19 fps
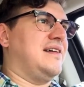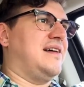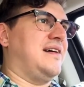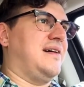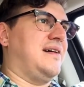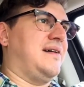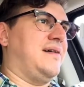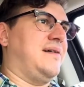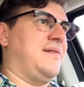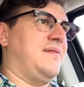
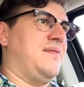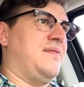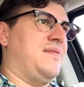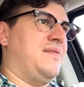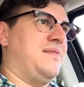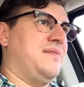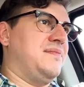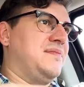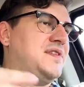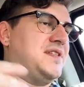uh,
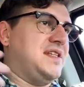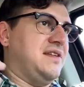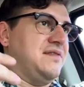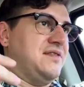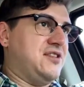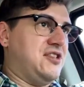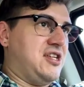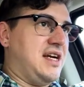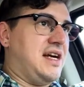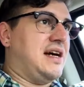
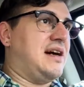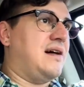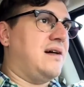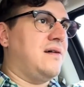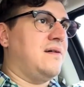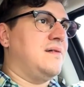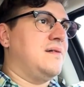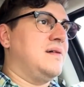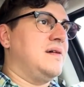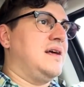Stephen
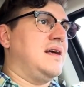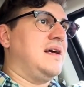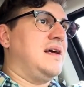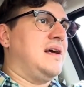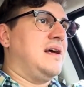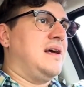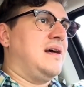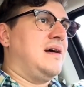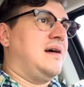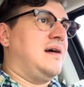Chow
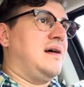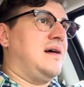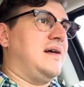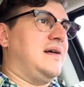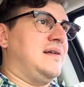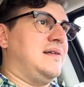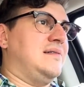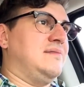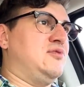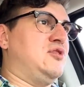
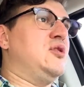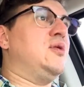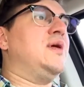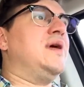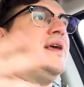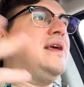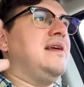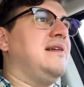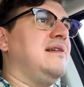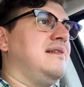
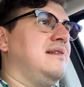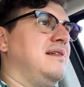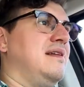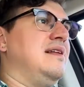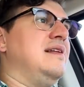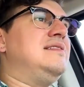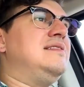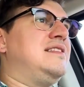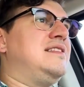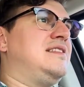doing
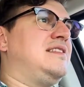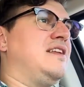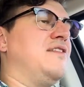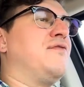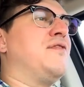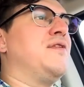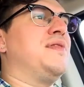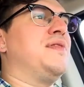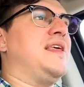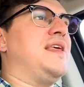
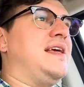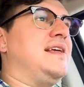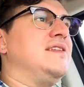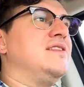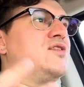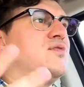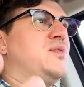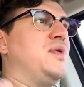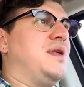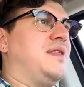different
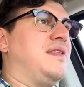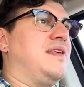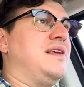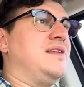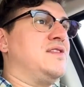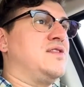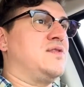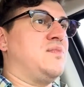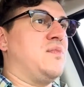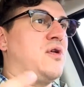things with
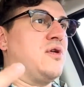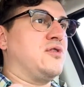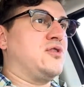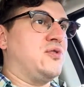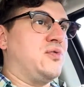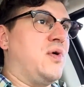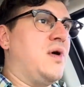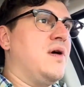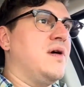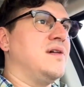his
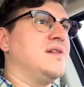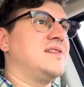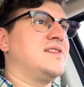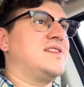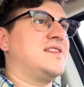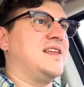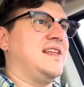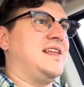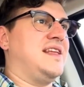martial arts,